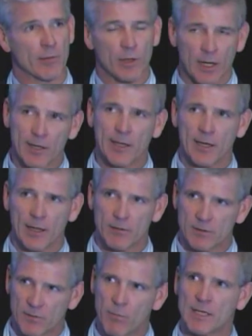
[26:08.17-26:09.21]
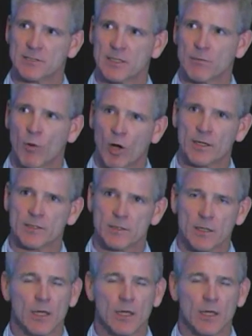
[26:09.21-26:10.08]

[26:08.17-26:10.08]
But I need a domestic market